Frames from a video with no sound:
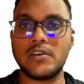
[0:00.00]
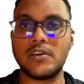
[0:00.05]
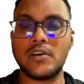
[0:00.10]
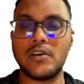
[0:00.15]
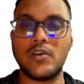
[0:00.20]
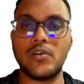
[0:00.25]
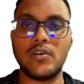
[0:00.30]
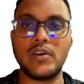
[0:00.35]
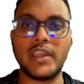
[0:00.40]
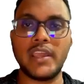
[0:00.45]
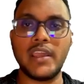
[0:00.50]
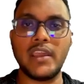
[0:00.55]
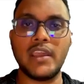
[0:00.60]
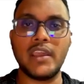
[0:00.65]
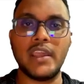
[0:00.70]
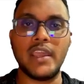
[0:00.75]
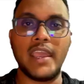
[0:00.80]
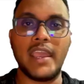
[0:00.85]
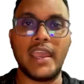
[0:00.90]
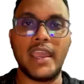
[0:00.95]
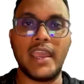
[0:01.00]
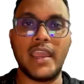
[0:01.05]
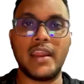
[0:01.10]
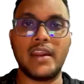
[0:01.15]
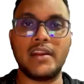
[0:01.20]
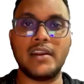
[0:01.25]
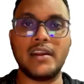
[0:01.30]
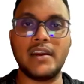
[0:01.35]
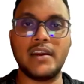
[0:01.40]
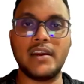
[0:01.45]
Okay,
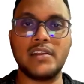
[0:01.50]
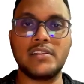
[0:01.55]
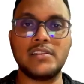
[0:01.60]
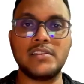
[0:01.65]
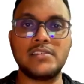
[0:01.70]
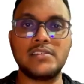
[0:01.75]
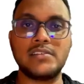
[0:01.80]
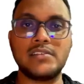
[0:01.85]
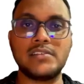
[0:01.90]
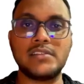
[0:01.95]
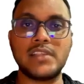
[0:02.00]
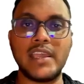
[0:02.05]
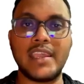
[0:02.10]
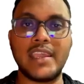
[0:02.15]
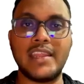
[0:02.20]
and this is the